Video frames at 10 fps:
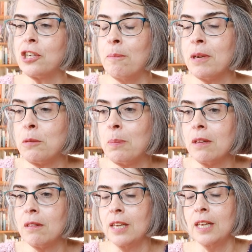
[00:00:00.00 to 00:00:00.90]
So it must be
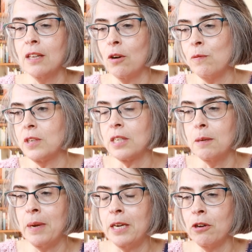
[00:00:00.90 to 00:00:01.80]
a thing that
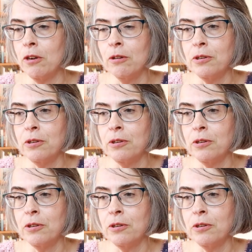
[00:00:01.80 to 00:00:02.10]
obviously men don't